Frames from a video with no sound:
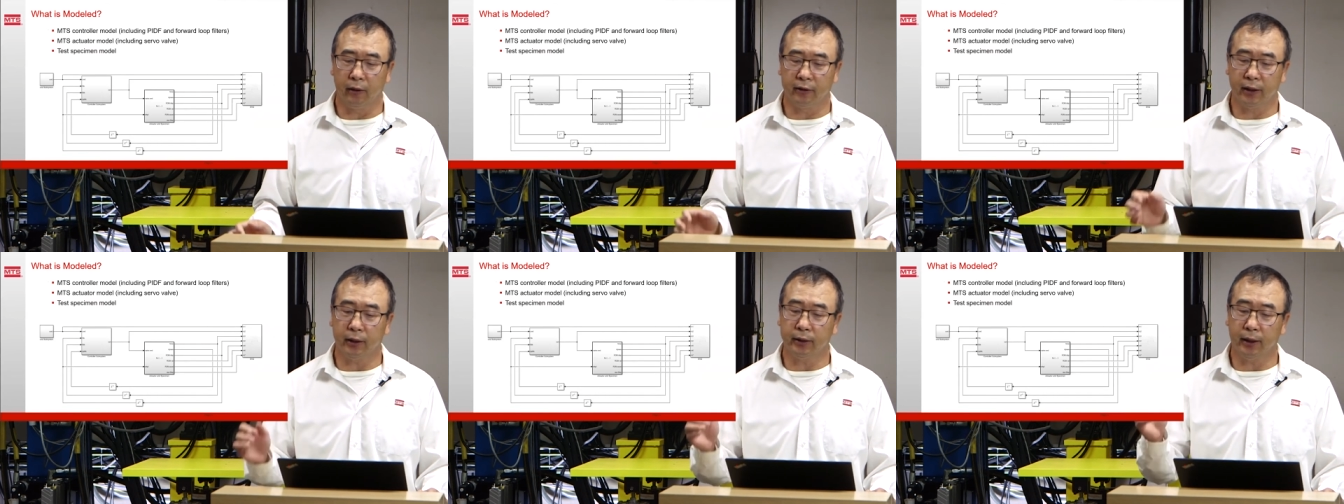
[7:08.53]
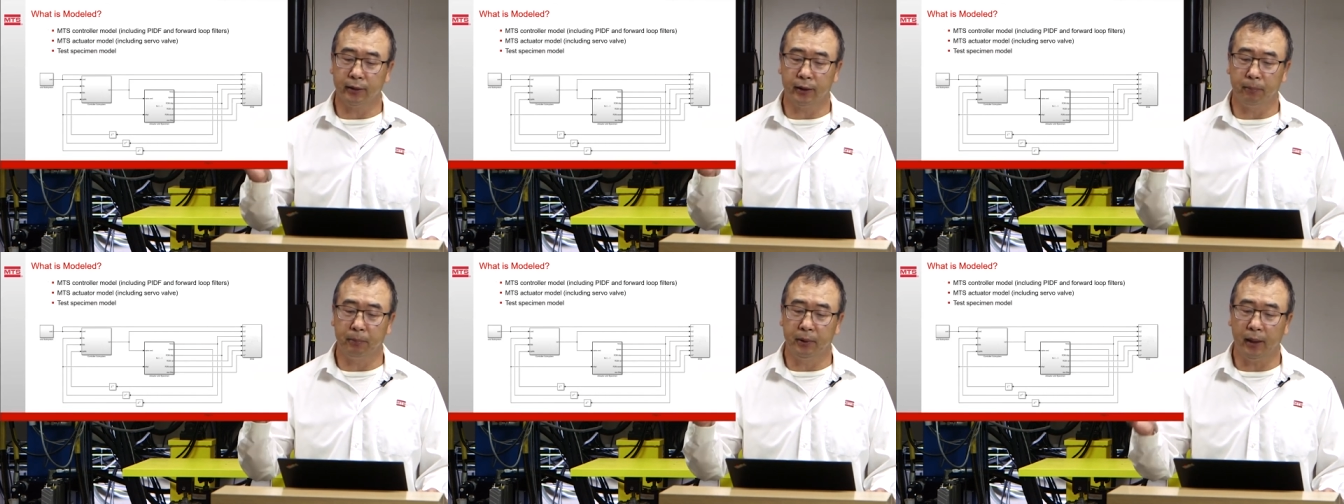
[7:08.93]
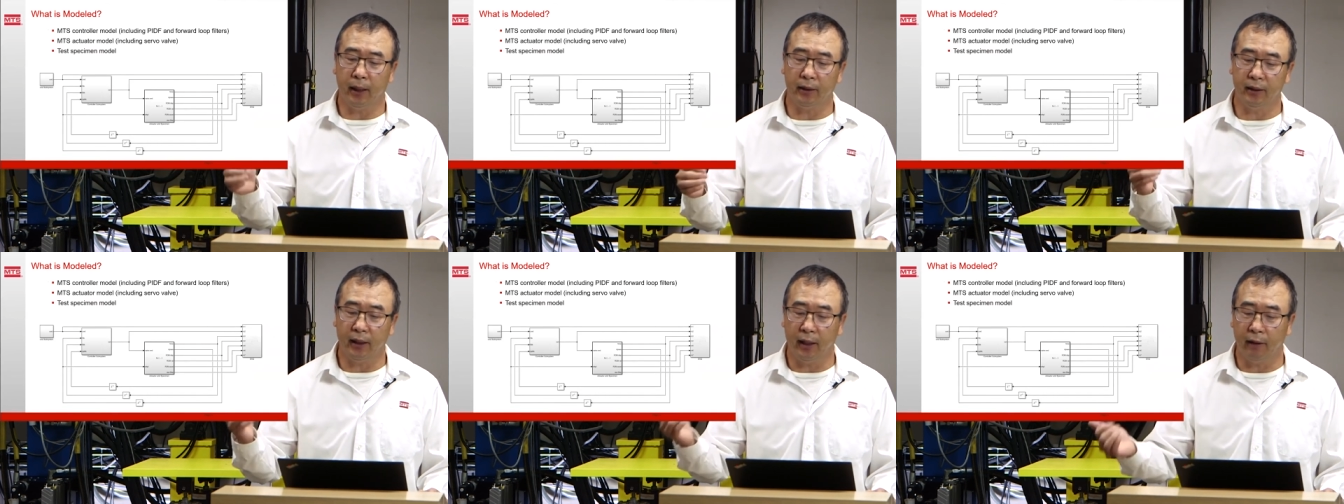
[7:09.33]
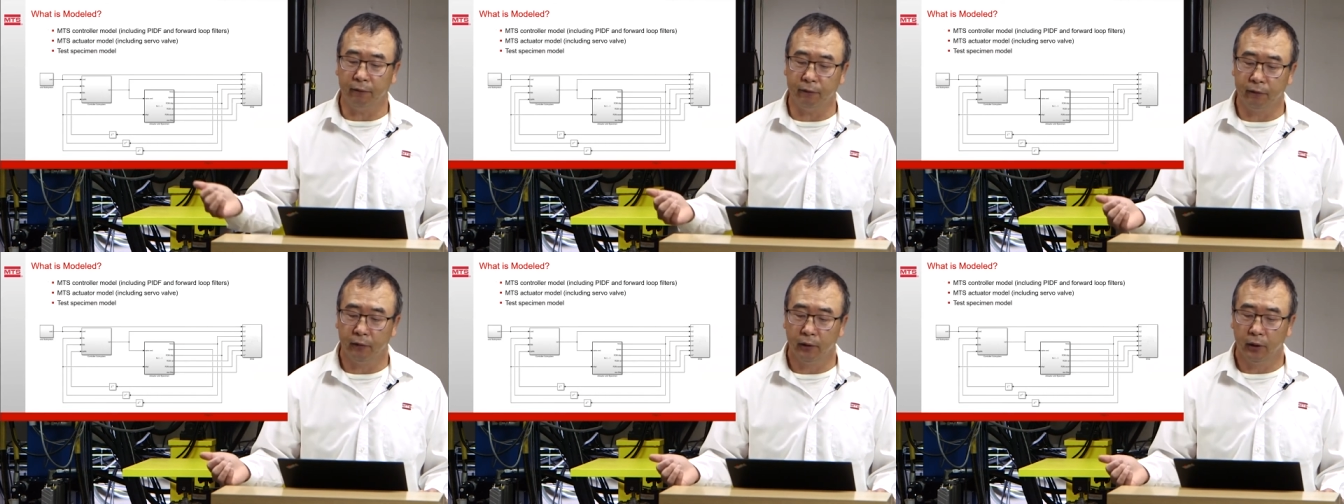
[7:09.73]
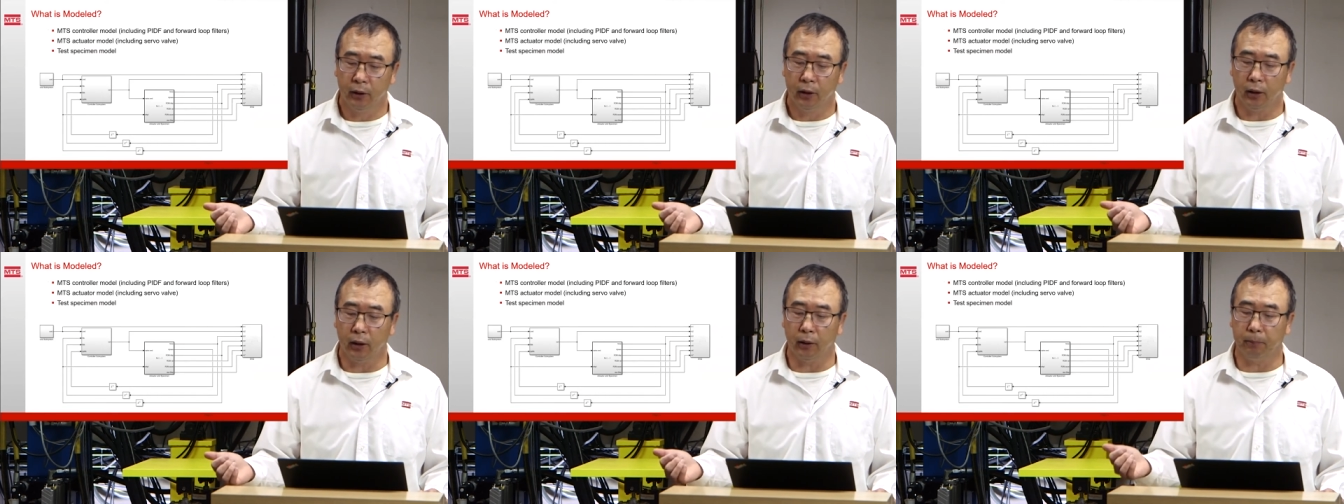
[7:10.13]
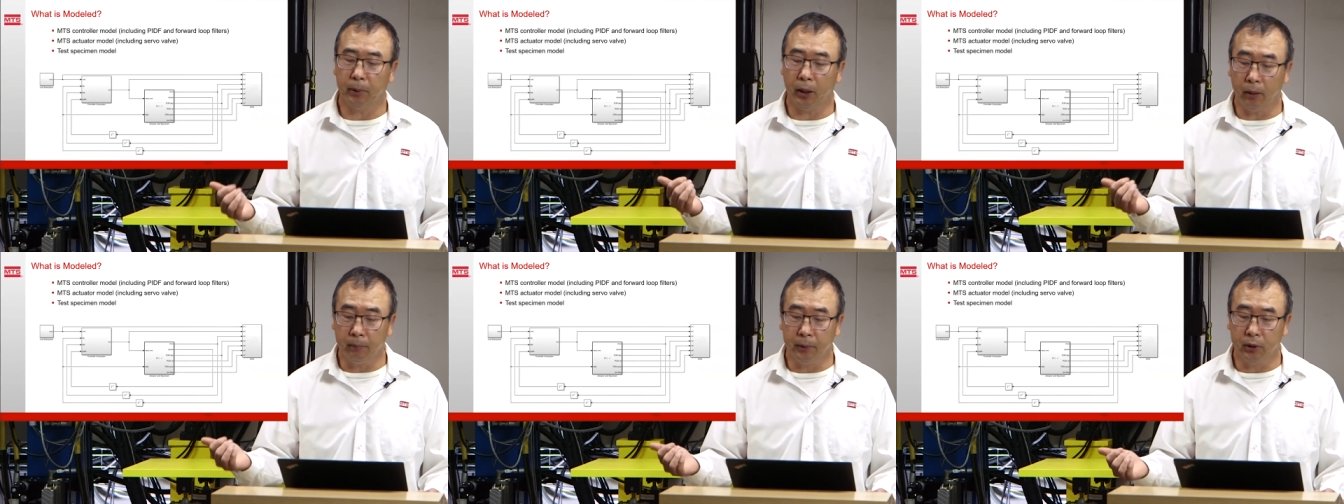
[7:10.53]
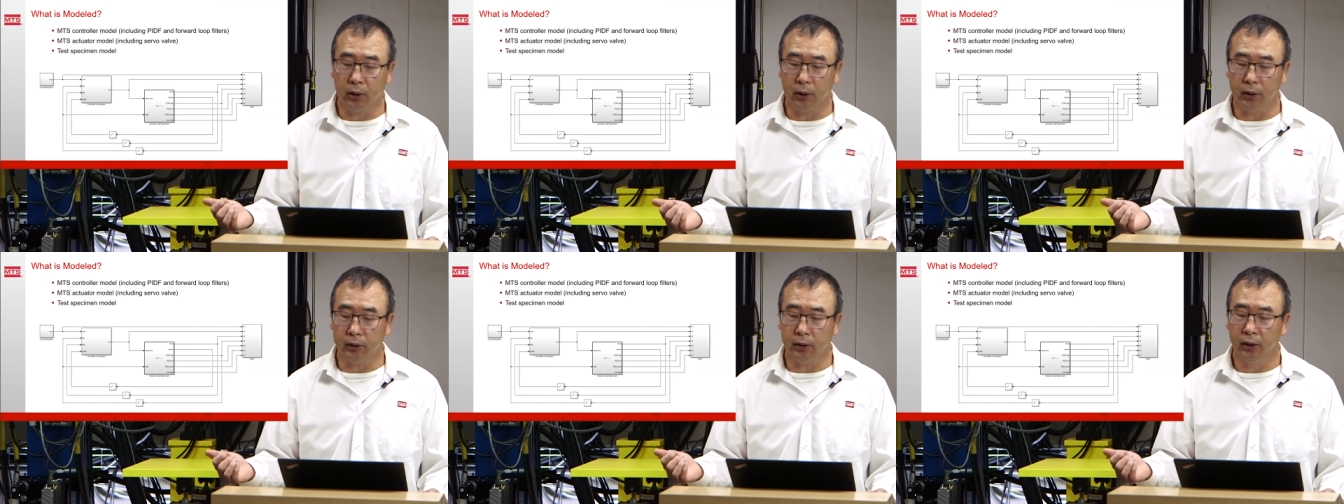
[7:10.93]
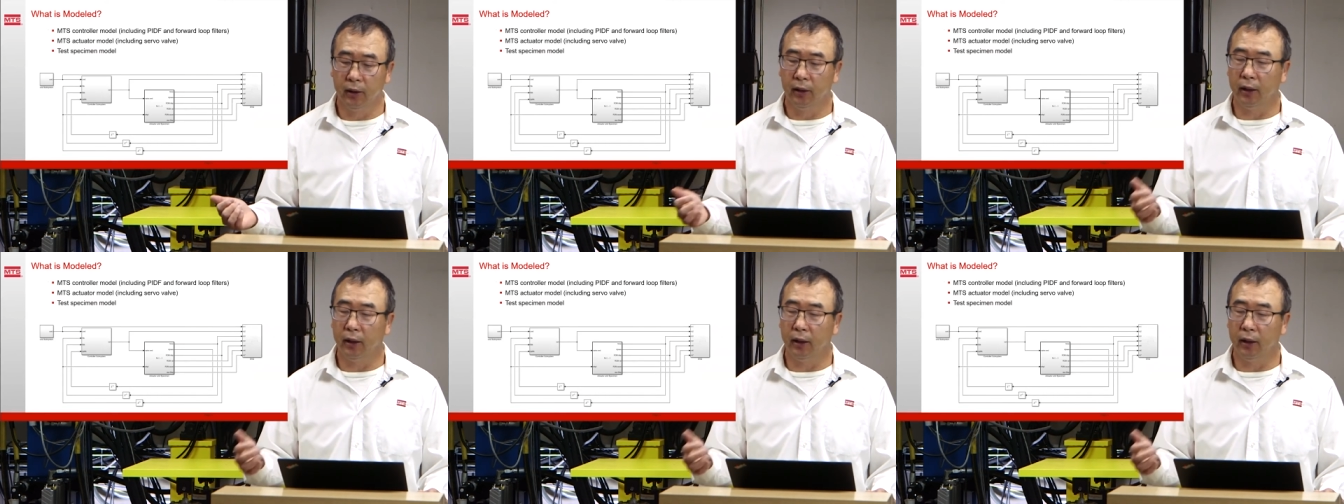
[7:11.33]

such as the PIDF parameters,